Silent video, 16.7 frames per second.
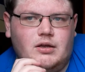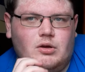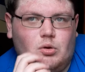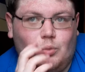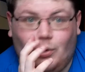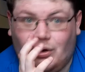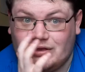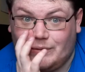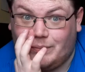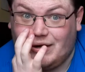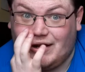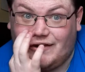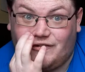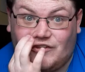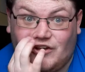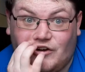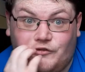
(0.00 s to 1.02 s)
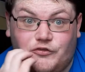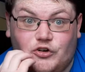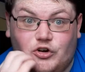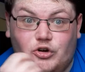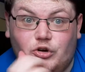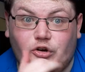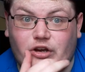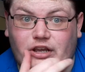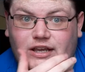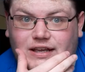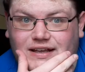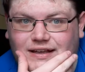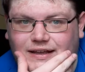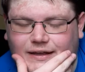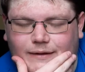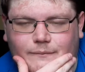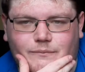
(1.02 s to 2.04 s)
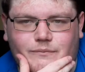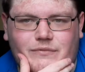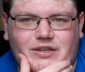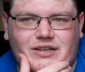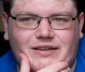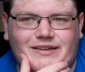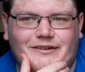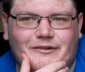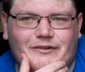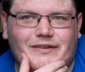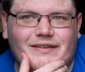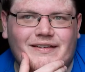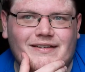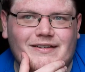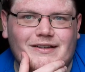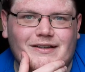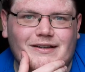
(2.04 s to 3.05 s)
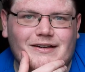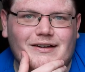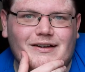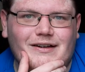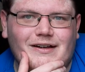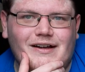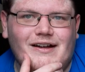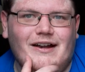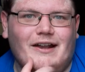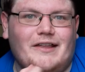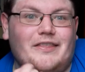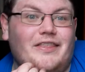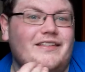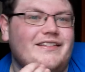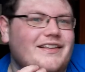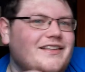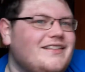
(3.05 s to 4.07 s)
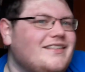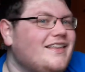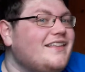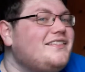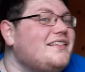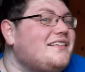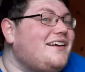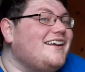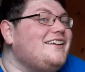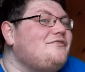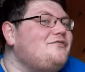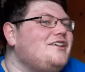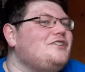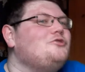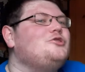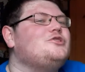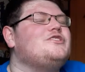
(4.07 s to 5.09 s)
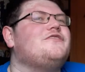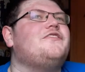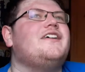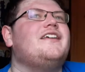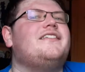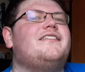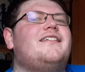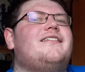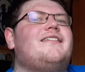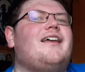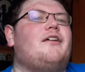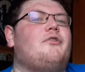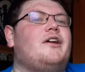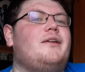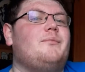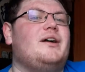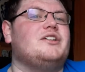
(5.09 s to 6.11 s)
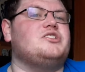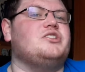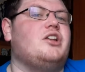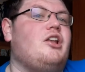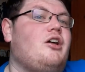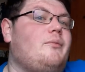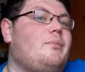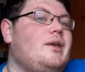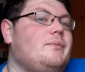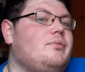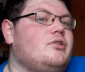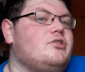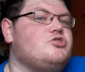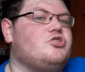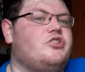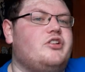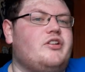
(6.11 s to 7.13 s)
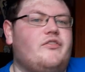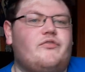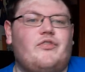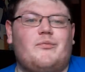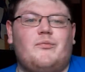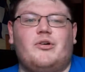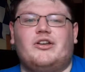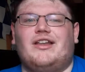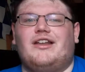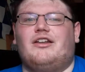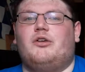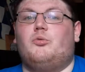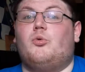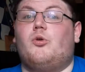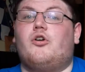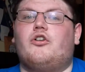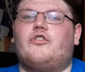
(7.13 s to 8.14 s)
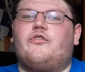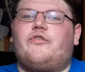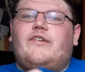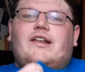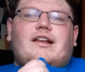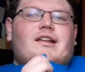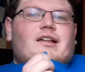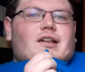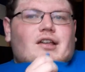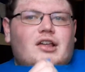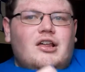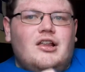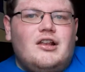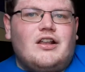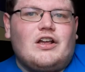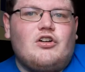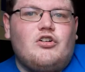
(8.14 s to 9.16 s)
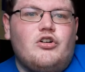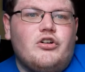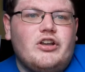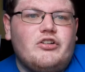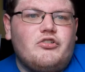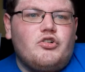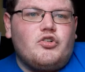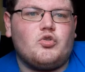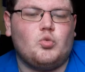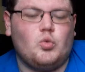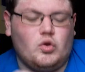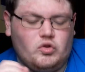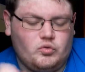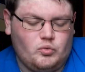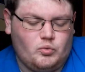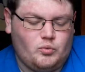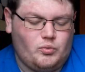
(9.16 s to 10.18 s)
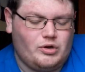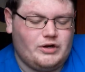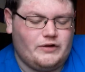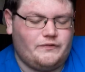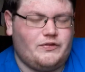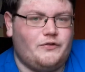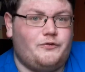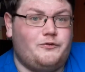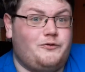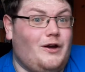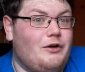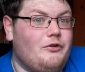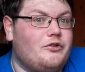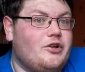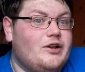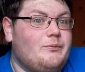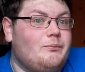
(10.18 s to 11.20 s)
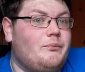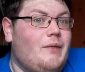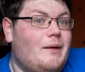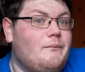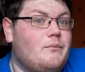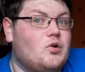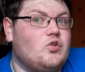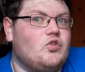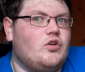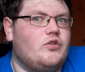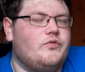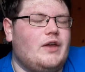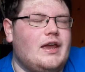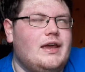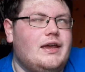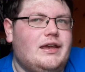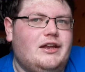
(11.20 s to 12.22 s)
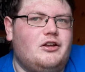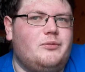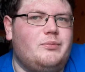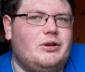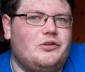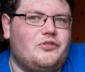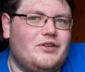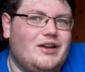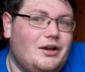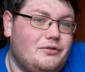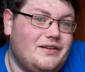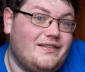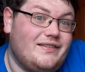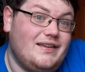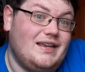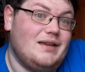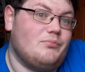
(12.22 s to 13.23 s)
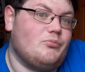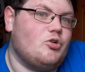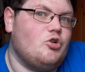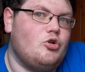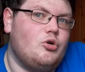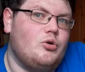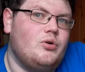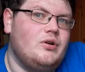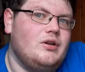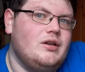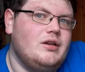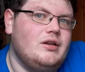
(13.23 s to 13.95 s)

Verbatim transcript: what the plans are for Cody. Um, you know, it's like this is this is kind of huge. This is how I imagine a lot of people during the Monday Night Wars feel. Like Cody Rhodes was one of the founding members of AEW, so now to see him go,